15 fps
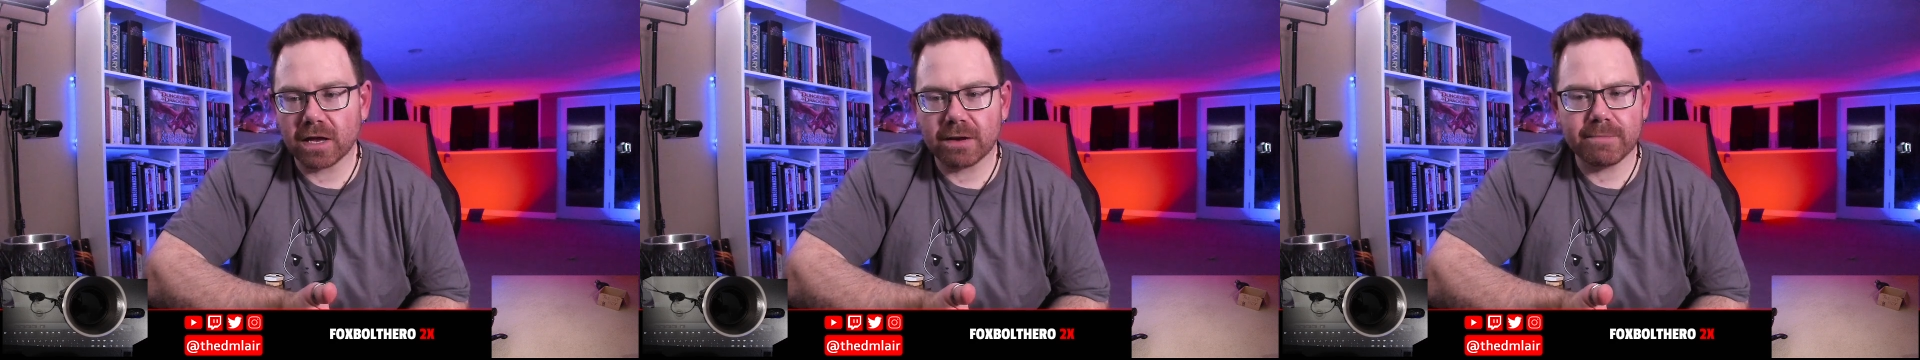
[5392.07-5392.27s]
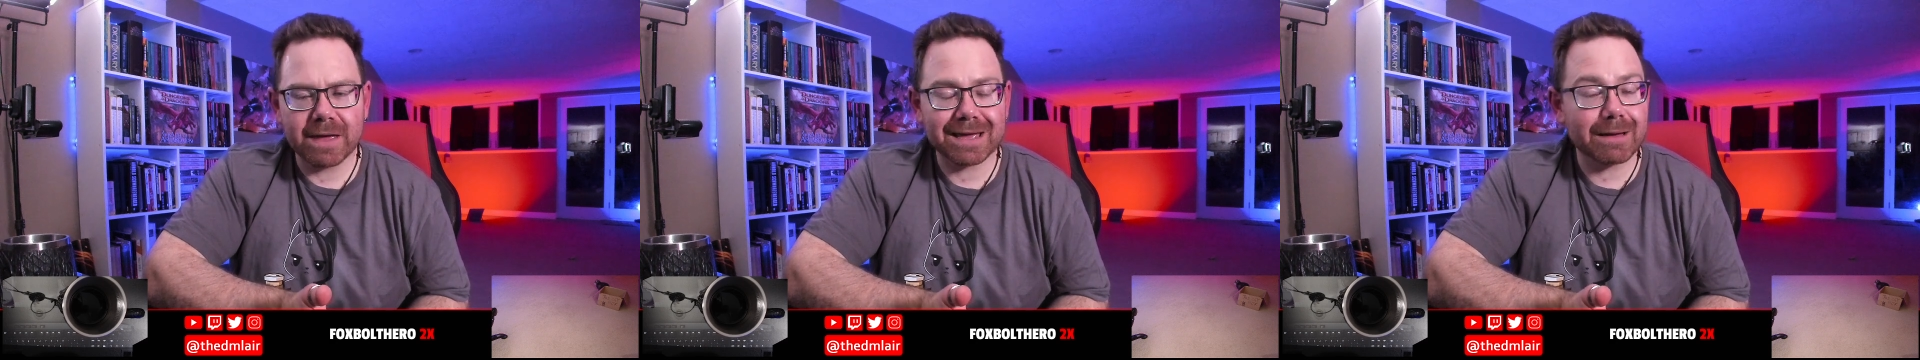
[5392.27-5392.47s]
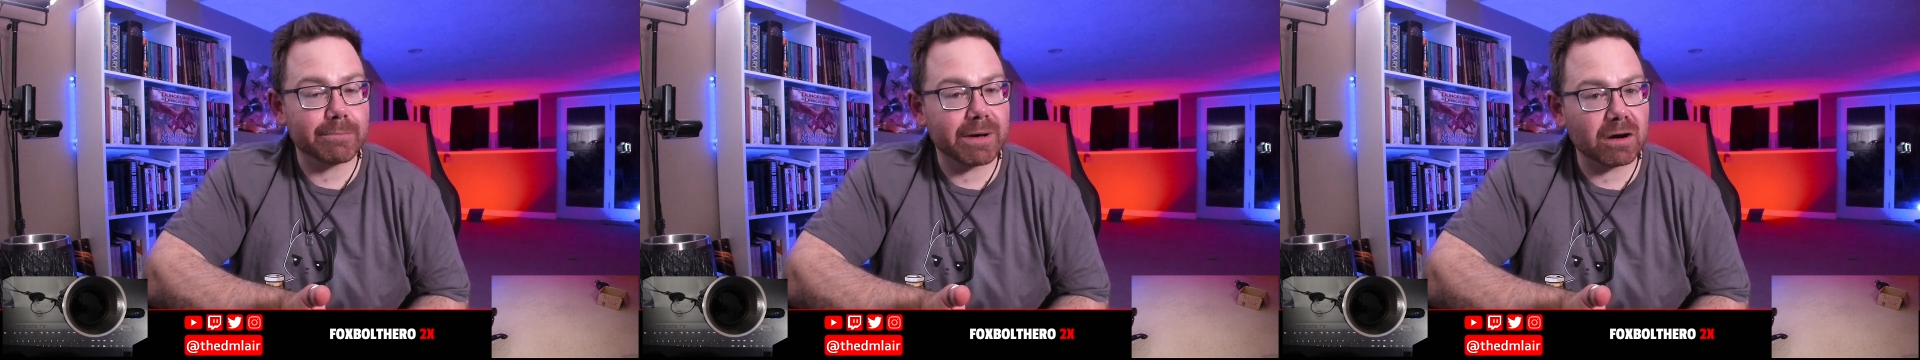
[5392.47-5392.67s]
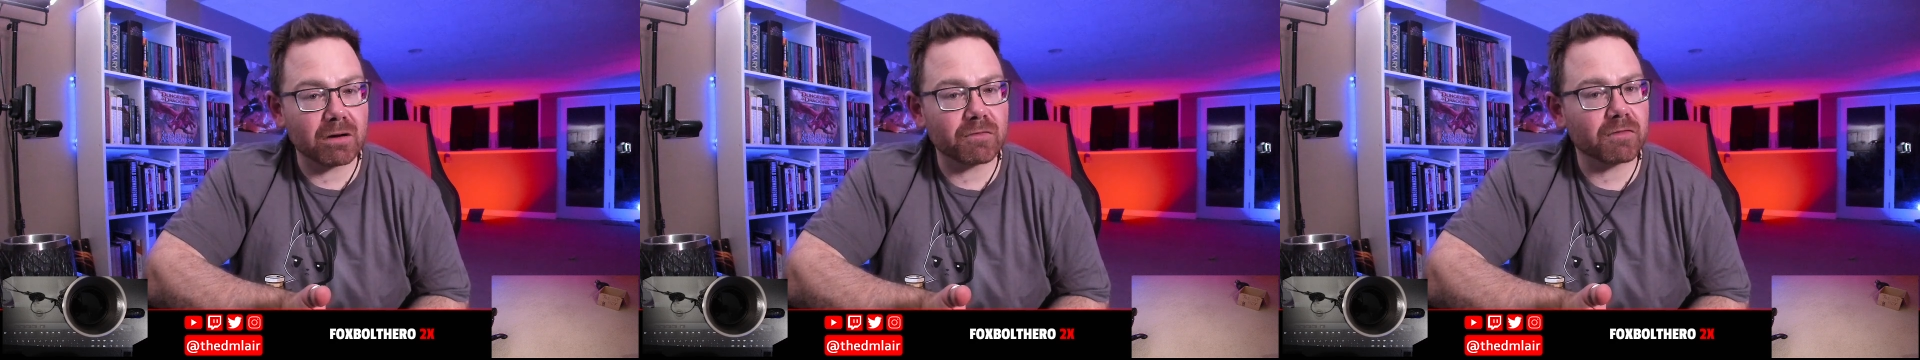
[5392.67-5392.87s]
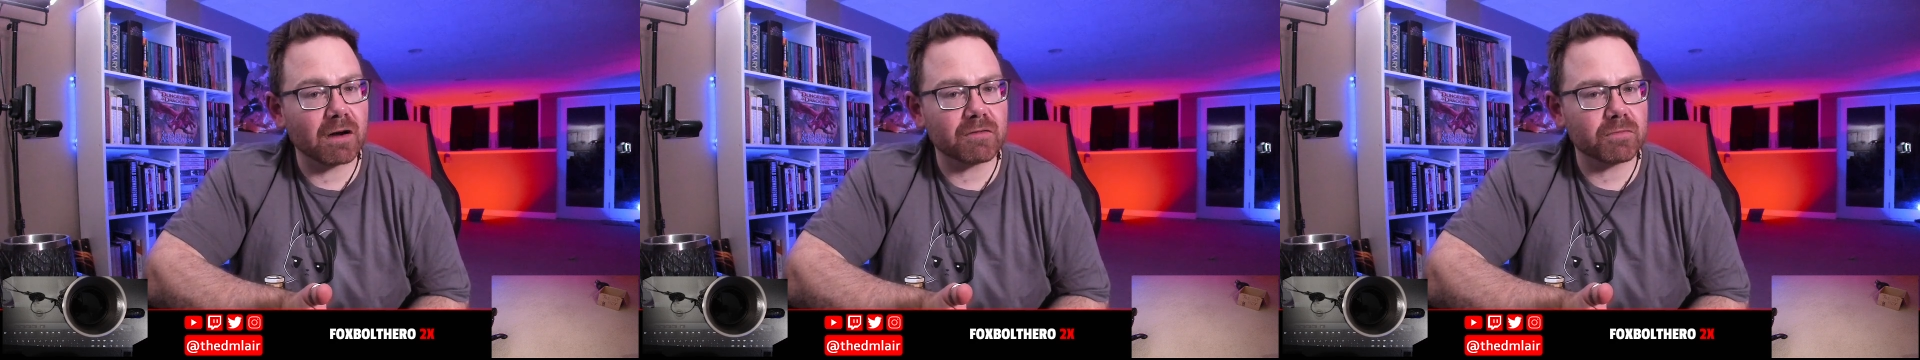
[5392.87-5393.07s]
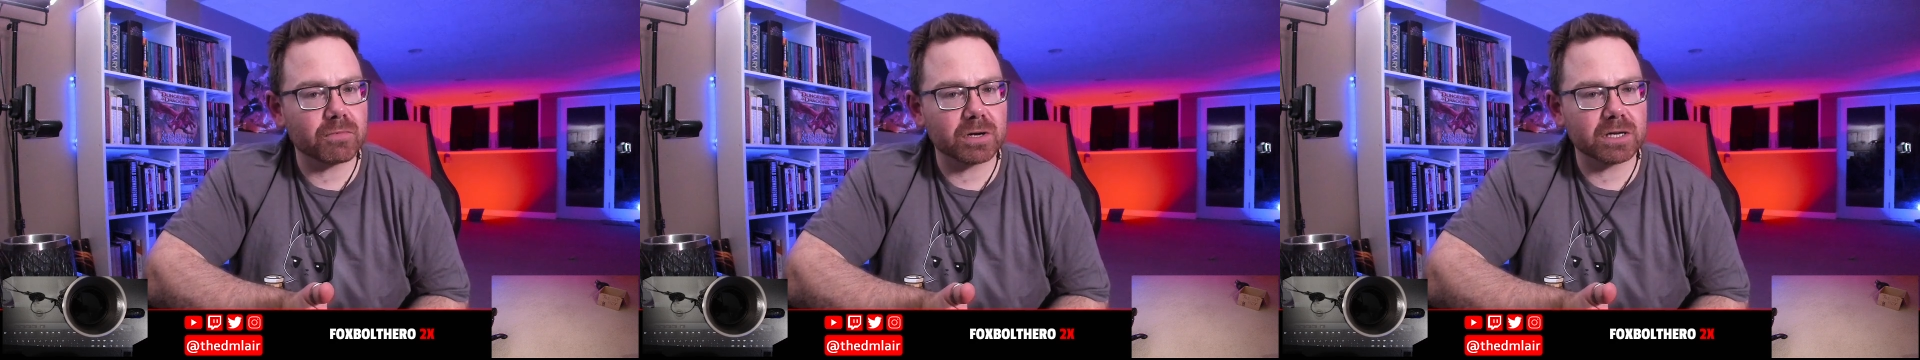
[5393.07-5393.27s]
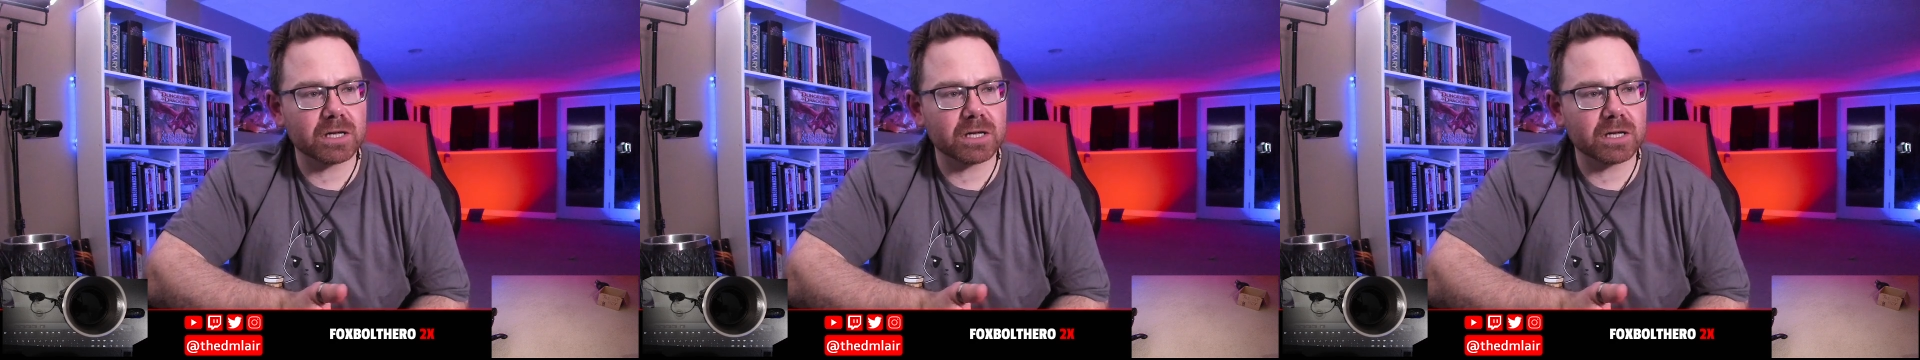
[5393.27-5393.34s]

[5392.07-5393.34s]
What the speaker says: and make it better for everybody.